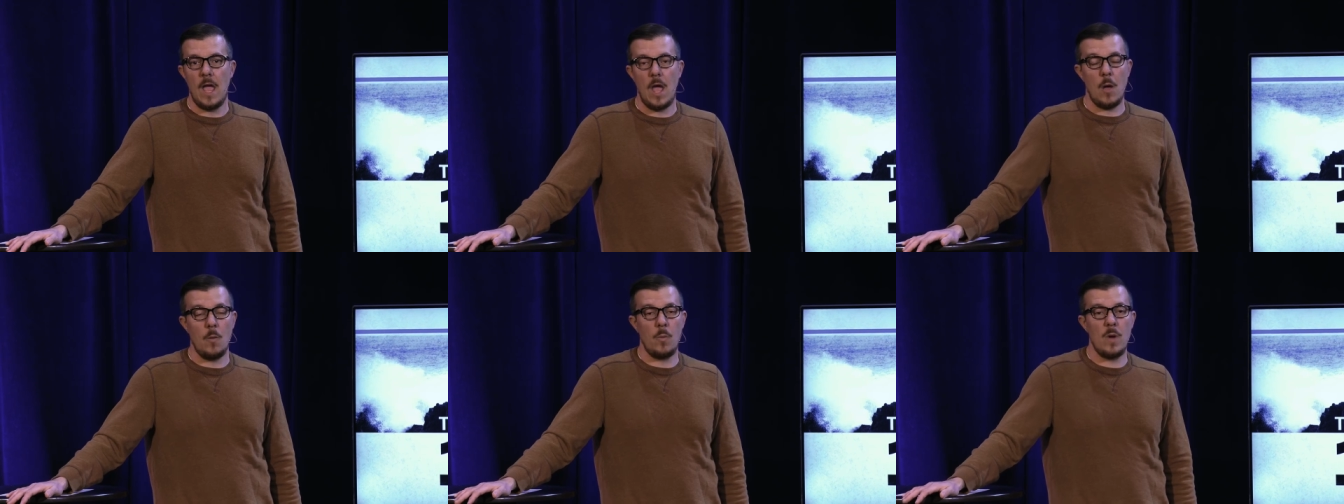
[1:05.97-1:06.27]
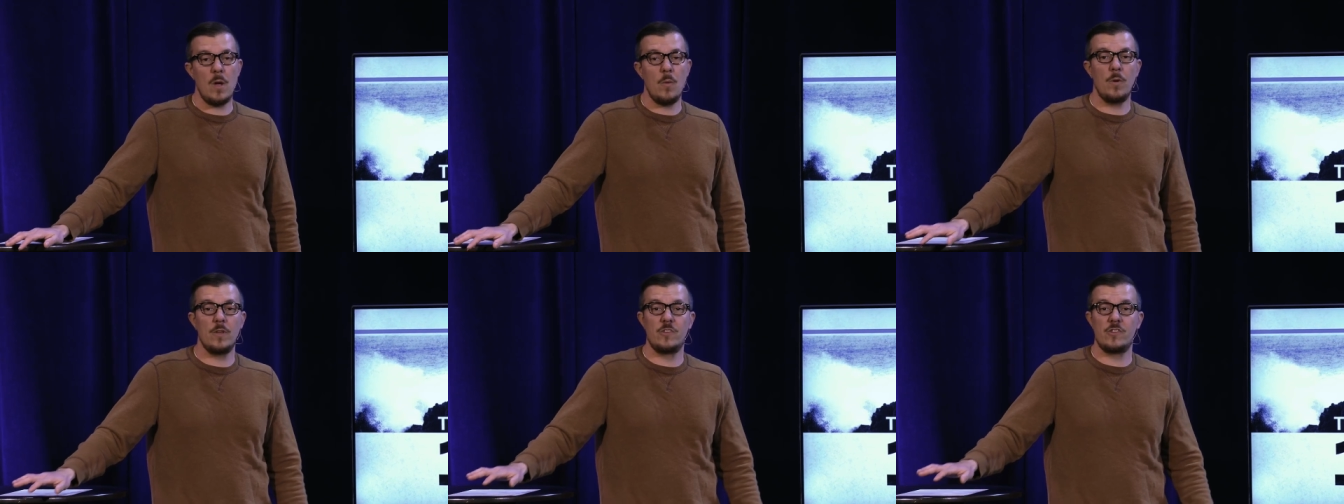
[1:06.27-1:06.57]
And
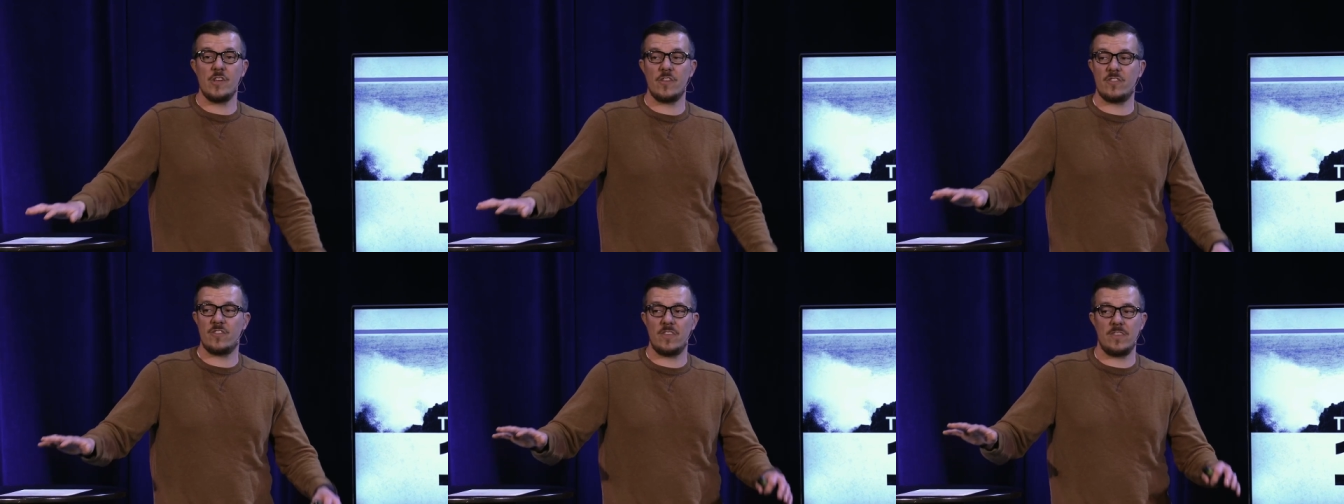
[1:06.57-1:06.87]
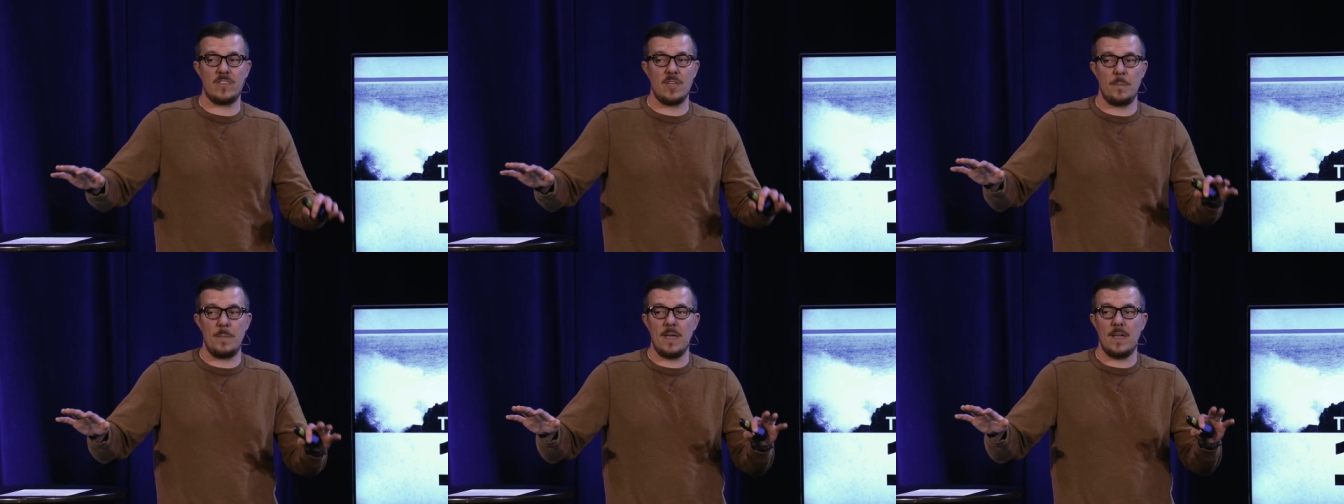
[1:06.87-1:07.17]
we would
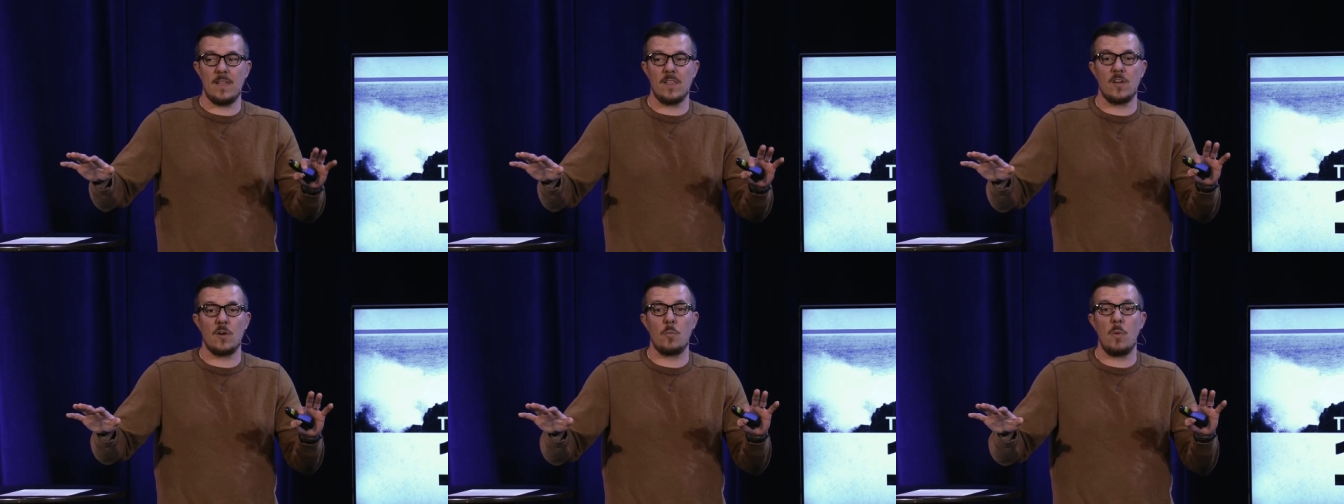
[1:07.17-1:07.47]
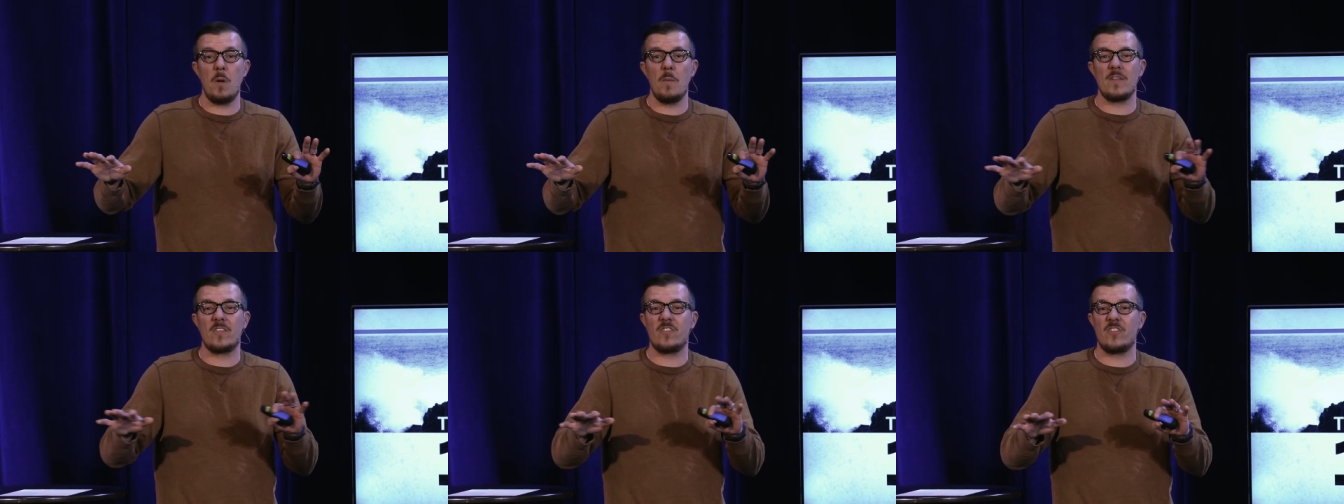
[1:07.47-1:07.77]
just, to be clear,
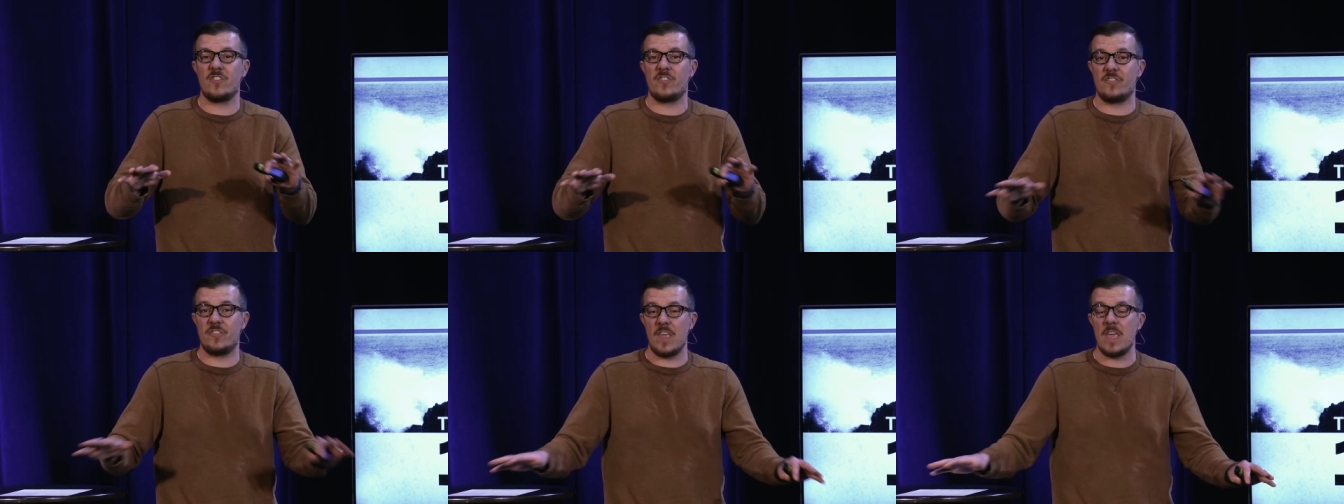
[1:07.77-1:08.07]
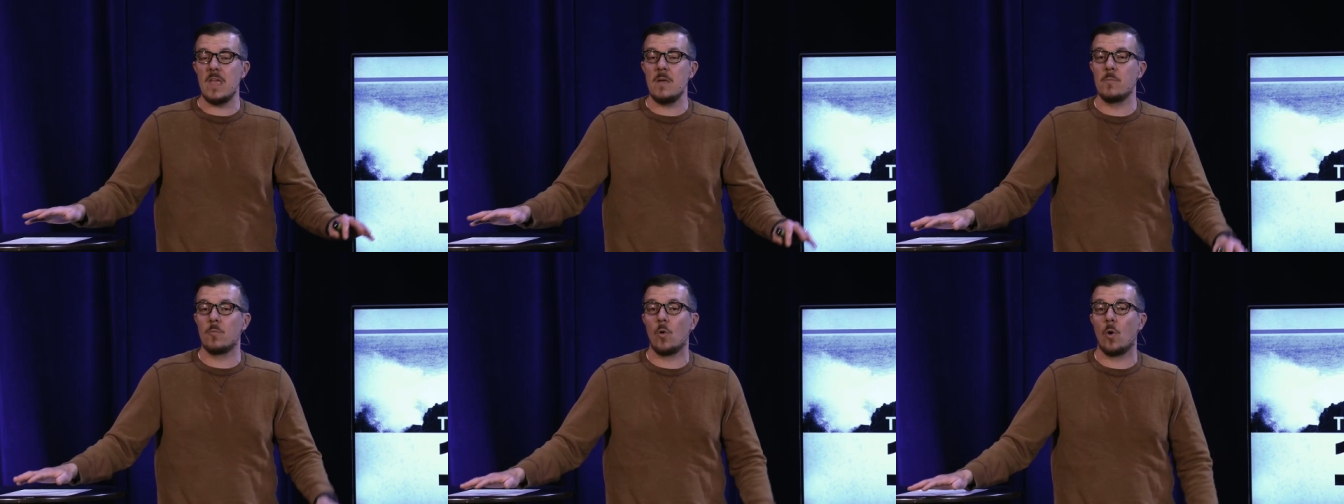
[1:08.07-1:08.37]
we would
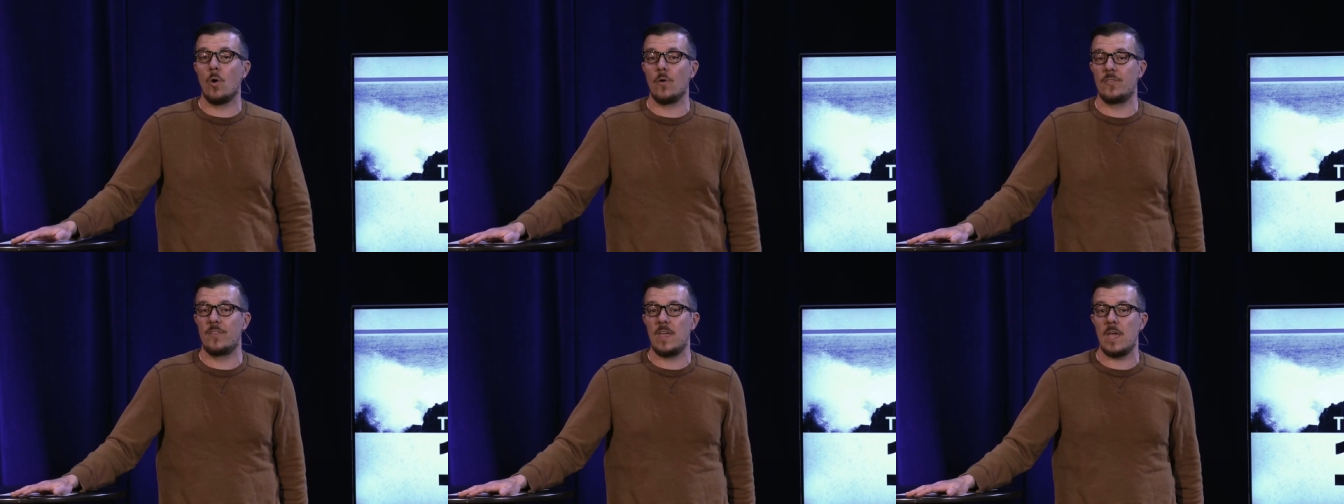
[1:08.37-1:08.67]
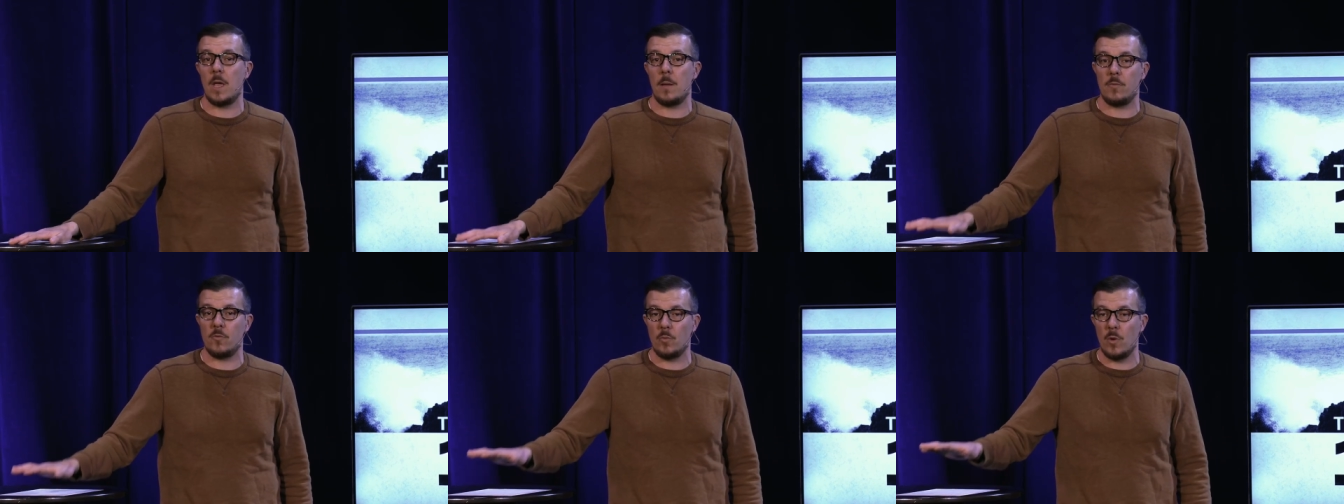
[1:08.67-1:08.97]
steamroll
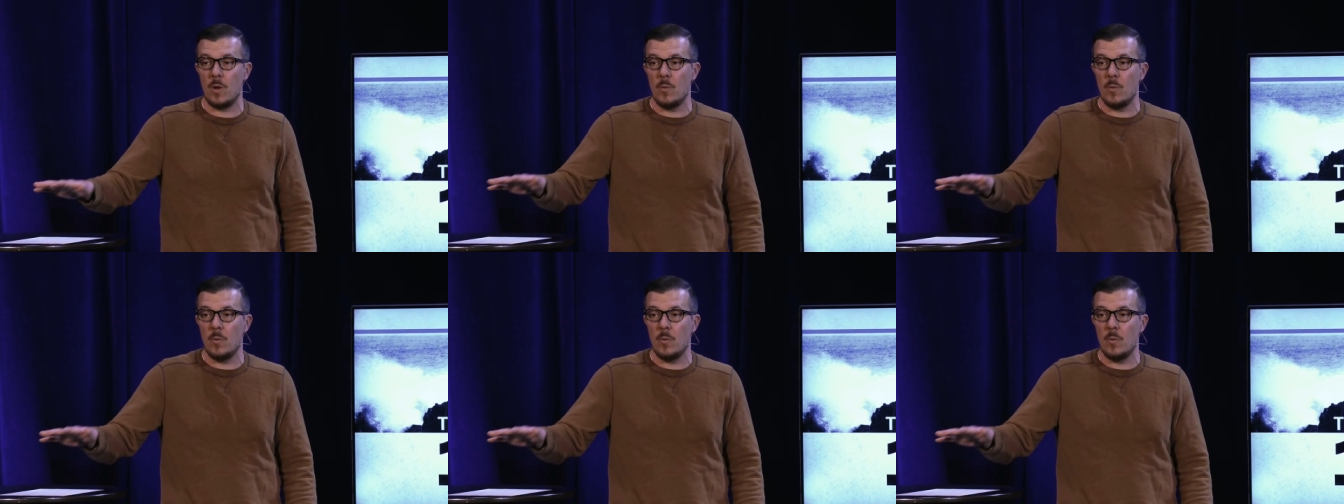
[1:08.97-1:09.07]
teams.